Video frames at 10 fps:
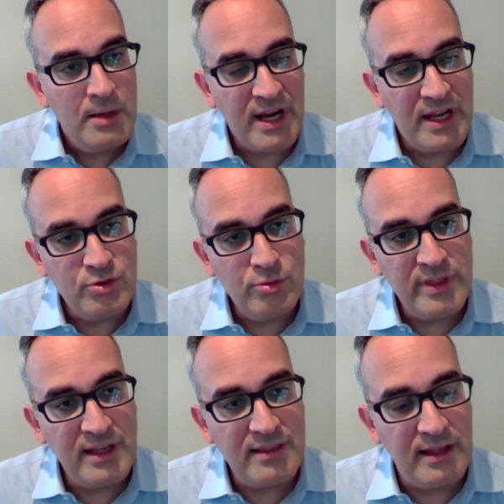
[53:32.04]
but I do
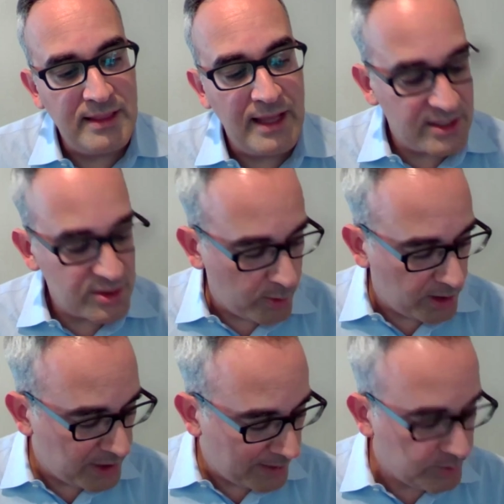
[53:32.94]
think that that's where
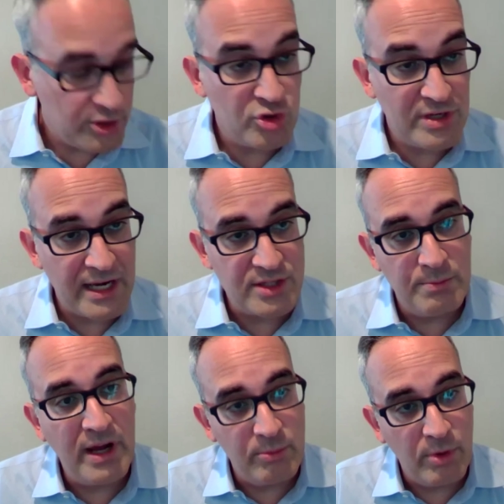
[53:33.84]
probably genetics
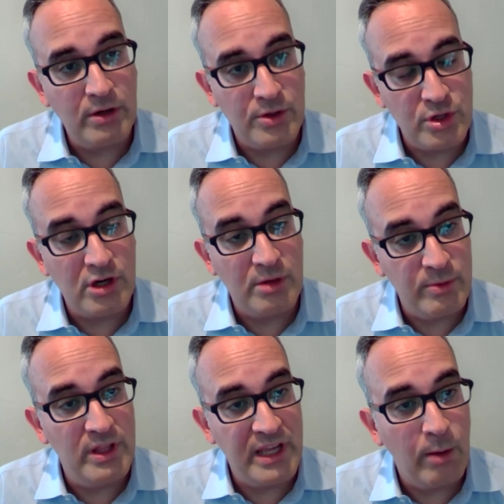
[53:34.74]
and biomarkers are going to be
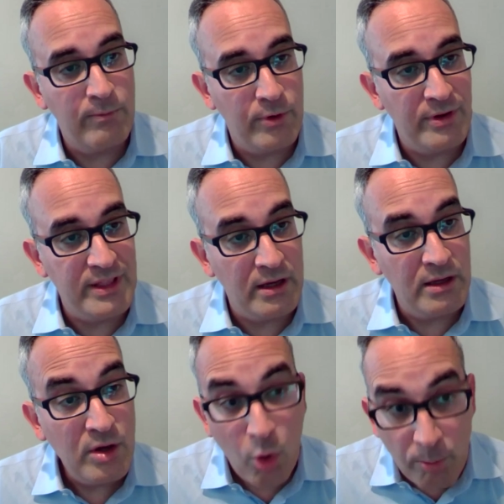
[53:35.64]
really helpful in the
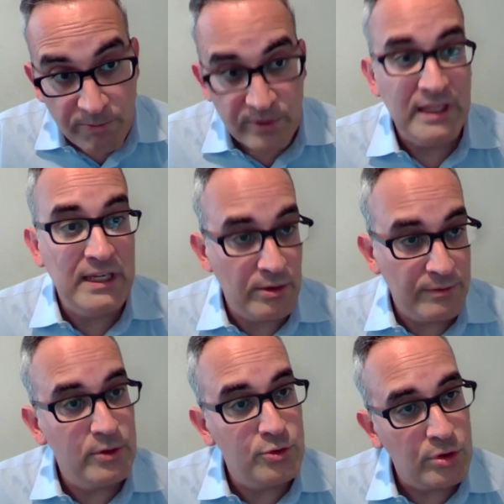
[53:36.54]
hopefully near
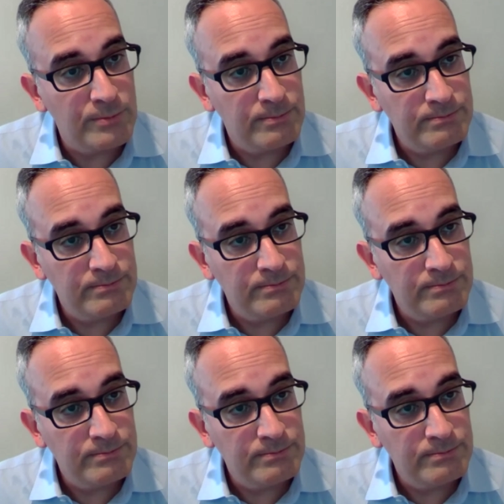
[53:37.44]
future.